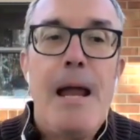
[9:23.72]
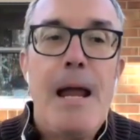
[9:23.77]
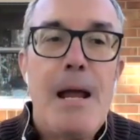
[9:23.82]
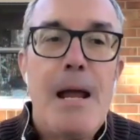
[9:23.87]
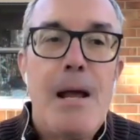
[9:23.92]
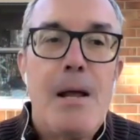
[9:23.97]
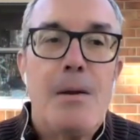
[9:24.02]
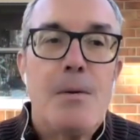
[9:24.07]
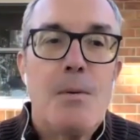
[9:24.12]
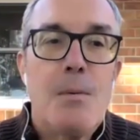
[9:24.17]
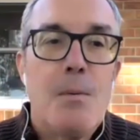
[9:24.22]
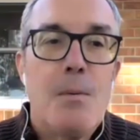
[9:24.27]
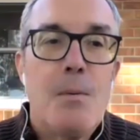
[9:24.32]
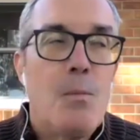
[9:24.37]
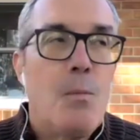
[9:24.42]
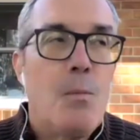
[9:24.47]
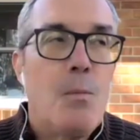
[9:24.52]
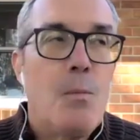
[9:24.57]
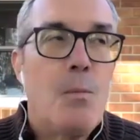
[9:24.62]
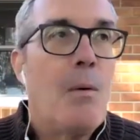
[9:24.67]
And
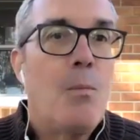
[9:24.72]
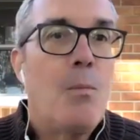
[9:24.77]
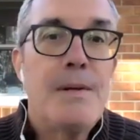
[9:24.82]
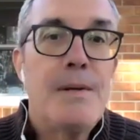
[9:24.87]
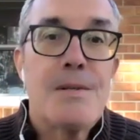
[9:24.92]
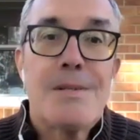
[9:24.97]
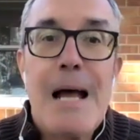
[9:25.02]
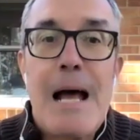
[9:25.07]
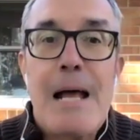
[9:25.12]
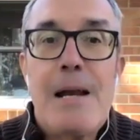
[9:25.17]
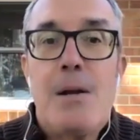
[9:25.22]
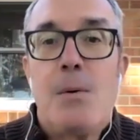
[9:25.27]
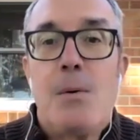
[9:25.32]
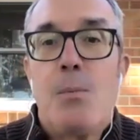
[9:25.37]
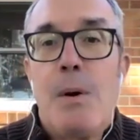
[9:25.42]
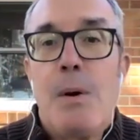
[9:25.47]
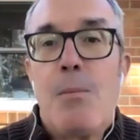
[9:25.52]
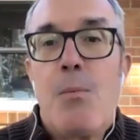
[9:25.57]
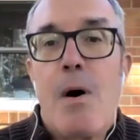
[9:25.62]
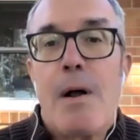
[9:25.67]
what we
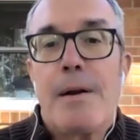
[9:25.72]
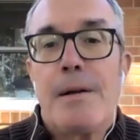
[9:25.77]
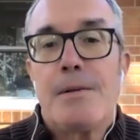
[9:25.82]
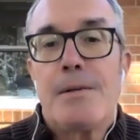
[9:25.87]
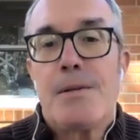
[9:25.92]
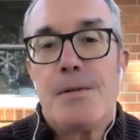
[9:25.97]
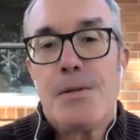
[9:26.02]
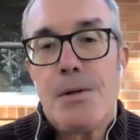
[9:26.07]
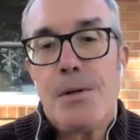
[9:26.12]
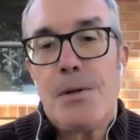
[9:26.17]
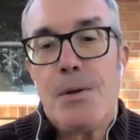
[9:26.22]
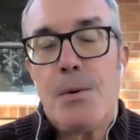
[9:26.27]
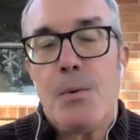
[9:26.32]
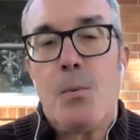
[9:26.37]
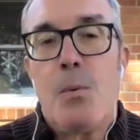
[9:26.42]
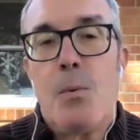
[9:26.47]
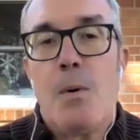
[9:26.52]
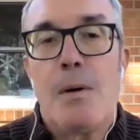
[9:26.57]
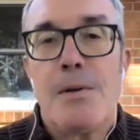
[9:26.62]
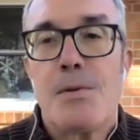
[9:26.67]
decided we wanted to
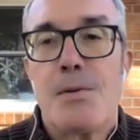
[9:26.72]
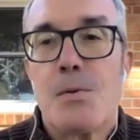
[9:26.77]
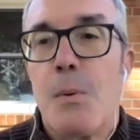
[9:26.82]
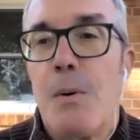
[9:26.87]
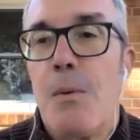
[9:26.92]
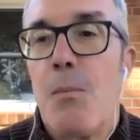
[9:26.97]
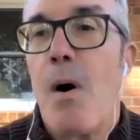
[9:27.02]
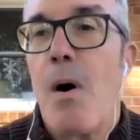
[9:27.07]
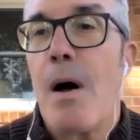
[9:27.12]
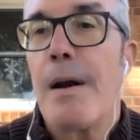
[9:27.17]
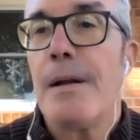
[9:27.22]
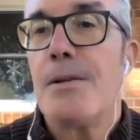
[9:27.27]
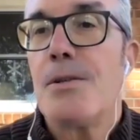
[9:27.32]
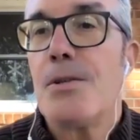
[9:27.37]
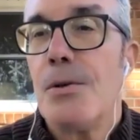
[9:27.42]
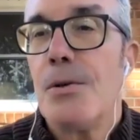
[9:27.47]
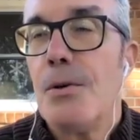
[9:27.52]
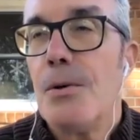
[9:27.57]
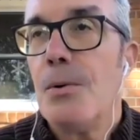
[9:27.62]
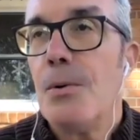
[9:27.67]
do was we wanted
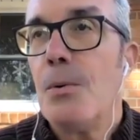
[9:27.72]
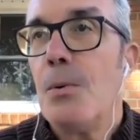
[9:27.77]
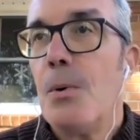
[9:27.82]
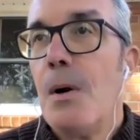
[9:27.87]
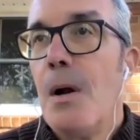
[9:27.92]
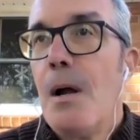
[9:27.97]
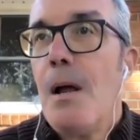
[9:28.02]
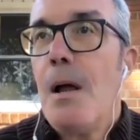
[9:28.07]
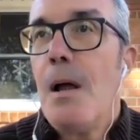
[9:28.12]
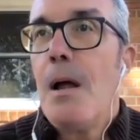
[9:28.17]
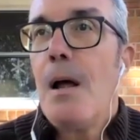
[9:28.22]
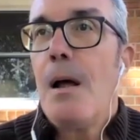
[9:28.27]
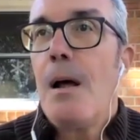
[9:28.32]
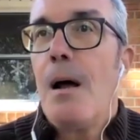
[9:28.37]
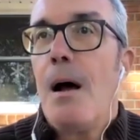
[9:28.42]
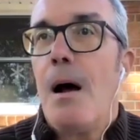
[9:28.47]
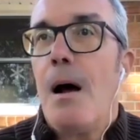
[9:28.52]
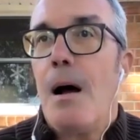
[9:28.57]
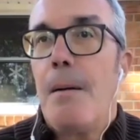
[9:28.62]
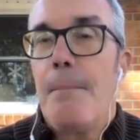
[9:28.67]
to
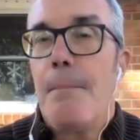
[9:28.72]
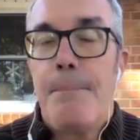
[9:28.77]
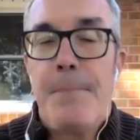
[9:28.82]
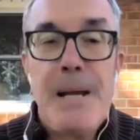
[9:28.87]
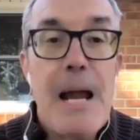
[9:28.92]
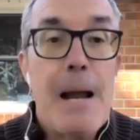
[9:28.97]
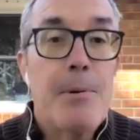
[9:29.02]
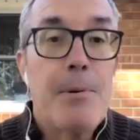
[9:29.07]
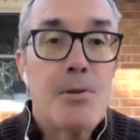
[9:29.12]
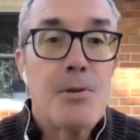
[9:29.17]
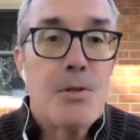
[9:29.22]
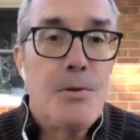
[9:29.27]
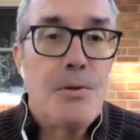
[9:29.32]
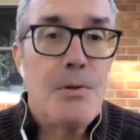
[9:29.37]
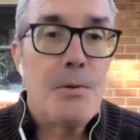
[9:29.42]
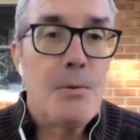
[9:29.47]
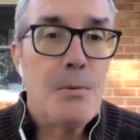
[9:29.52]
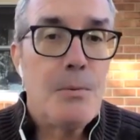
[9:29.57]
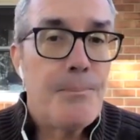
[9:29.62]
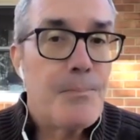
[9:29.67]
uh, be able
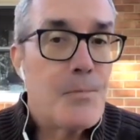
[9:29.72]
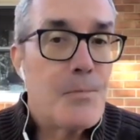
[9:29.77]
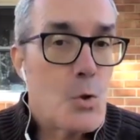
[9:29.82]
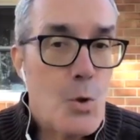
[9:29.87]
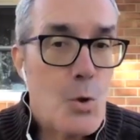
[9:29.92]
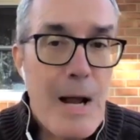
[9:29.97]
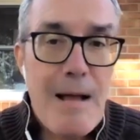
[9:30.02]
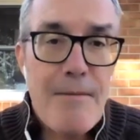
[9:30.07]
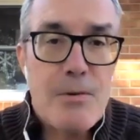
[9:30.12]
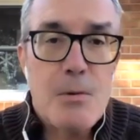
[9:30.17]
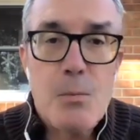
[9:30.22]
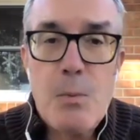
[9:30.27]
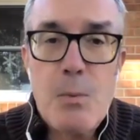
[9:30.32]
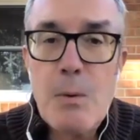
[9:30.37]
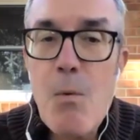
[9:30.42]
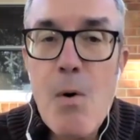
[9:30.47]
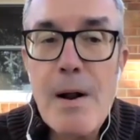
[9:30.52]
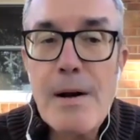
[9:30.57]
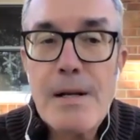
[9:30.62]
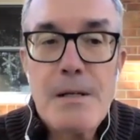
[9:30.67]
to travel.
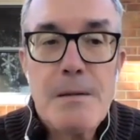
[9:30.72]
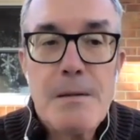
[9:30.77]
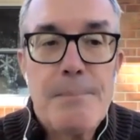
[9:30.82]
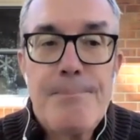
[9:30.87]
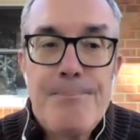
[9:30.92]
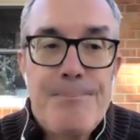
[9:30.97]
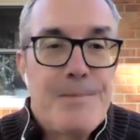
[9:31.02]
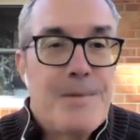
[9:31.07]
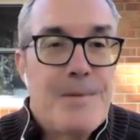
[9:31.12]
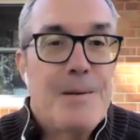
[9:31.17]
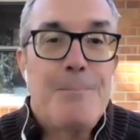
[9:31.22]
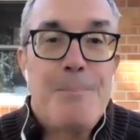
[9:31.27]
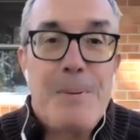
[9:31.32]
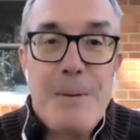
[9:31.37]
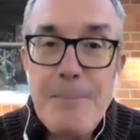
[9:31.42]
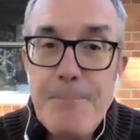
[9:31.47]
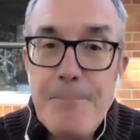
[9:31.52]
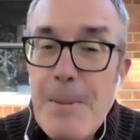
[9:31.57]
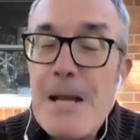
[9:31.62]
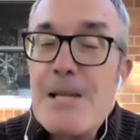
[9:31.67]
We wanted to, to
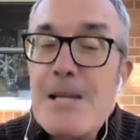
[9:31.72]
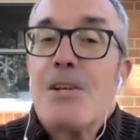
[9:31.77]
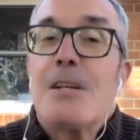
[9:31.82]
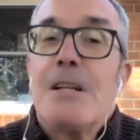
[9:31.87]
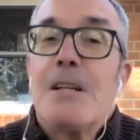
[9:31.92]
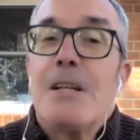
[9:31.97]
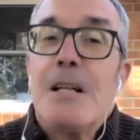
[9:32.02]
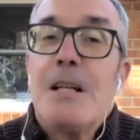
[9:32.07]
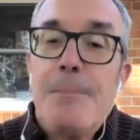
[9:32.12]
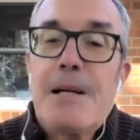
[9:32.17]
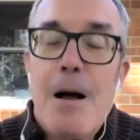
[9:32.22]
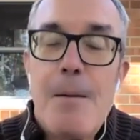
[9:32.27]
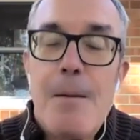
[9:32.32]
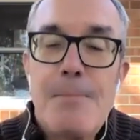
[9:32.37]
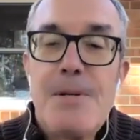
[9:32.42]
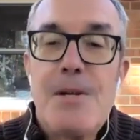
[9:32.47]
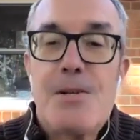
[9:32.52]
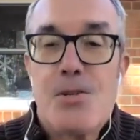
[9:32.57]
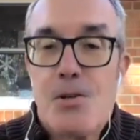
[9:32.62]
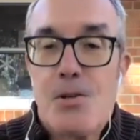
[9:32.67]
be basically
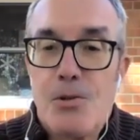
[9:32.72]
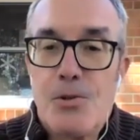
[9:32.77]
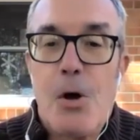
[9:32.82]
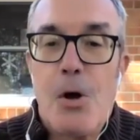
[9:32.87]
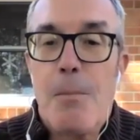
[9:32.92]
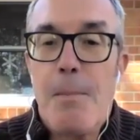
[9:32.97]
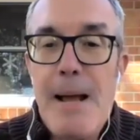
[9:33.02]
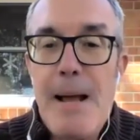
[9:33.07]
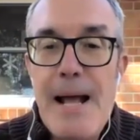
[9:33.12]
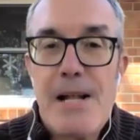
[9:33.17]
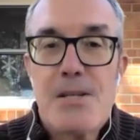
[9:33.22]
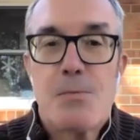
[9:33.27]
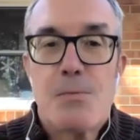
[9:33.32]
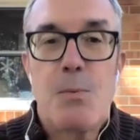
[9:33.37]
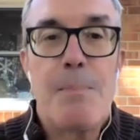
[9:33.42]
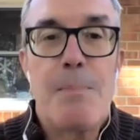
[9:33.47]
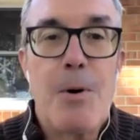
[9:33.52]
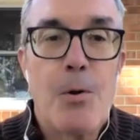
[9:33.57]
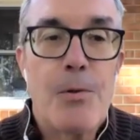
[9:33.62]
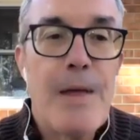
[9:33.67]
become digital
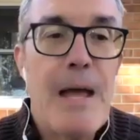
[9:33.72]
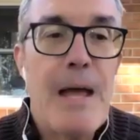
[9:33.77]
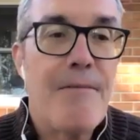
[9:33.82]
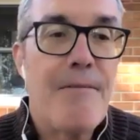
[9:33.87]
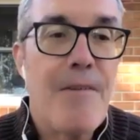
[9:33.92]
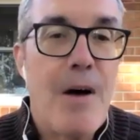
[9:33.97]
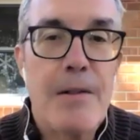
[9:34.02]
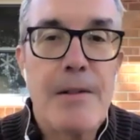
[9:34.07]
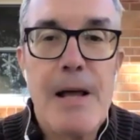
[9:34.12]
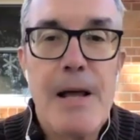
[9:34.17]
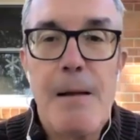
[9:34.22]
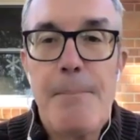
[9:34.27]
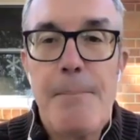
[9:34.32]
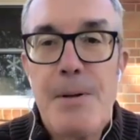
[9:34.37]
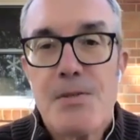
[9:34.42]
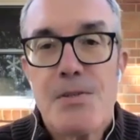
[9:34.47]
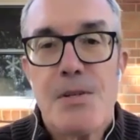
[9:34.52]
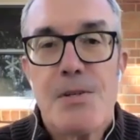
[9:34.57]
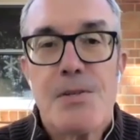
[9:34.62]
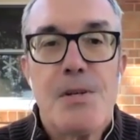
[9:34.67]
nomads. We both have online
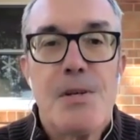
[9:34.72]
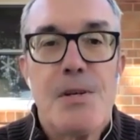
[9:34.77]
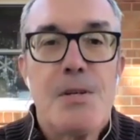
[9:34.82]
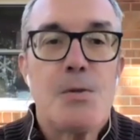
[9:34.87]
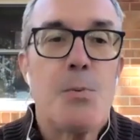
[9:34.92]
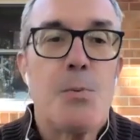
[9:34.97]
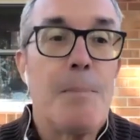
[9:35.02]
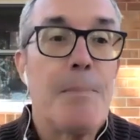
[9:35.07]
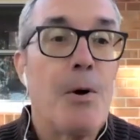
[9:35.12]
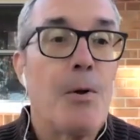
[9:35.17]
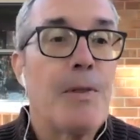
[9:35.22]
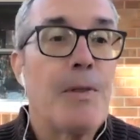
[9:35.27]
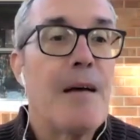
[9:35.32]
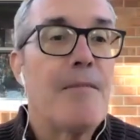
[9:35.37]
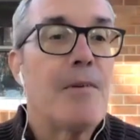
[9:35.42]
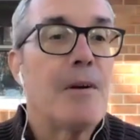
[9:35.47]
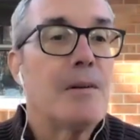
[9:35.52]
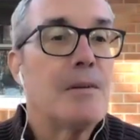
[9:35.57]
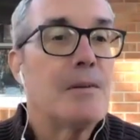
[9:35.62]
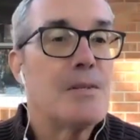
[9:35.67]
businesses. We both
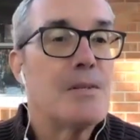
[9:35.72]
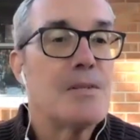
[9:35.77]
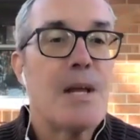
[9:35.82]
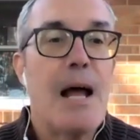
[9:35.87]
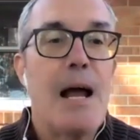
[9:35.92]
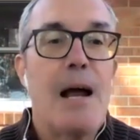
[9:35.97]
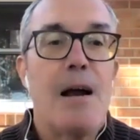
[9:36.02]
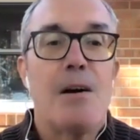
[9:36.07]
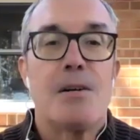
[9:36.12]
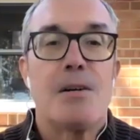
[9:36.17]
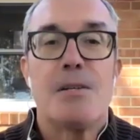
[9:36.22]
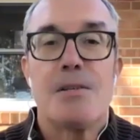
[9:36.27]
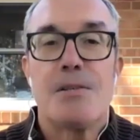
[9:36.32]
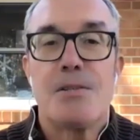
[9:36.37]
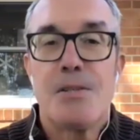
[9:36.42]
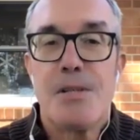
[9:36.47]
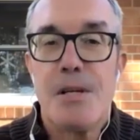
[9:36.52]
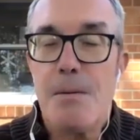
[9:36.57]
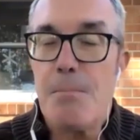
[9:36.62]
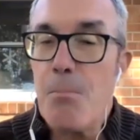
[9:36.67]
have a desire
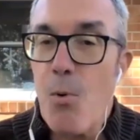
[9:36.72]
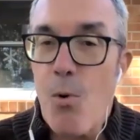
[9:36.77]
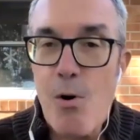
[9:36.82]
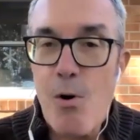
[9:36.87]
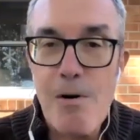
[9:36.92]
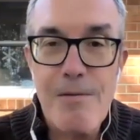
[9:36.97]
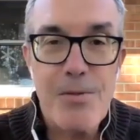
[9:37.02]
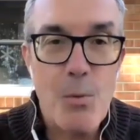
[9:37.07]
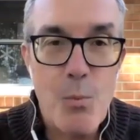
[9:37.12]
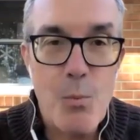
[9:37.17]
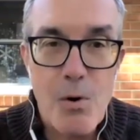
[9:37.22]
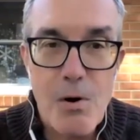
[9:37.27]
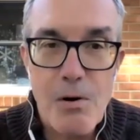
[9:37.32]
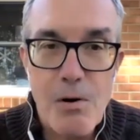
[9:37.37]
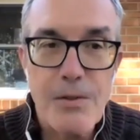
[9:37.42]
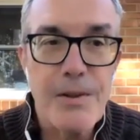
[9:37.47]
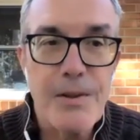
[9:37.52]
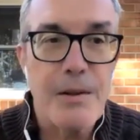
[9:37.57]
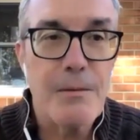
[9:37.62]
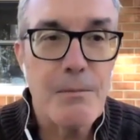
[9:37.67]
to see more of the
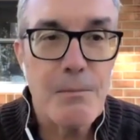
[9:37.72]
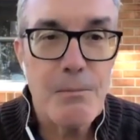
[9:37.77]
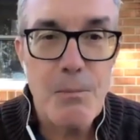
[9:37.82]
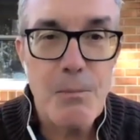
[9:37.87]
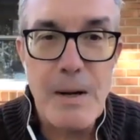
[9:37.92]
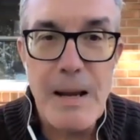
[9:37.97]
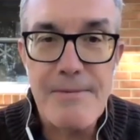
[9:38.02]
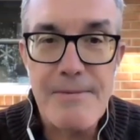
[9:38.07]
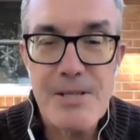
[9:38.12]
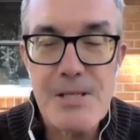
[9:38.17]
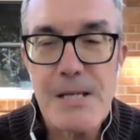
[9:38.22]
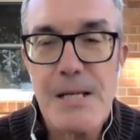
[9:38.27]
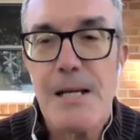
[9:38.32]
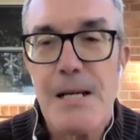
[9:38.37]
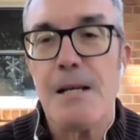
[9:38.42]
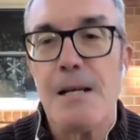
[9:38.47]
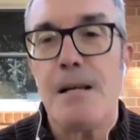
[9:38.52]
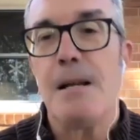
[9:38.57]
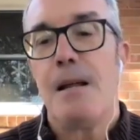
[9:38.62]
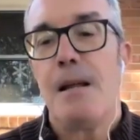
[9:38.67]
world than we have
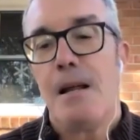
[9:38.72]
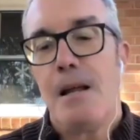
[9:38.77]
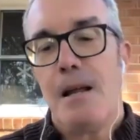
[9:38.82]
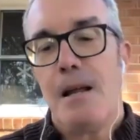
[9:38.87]
seen.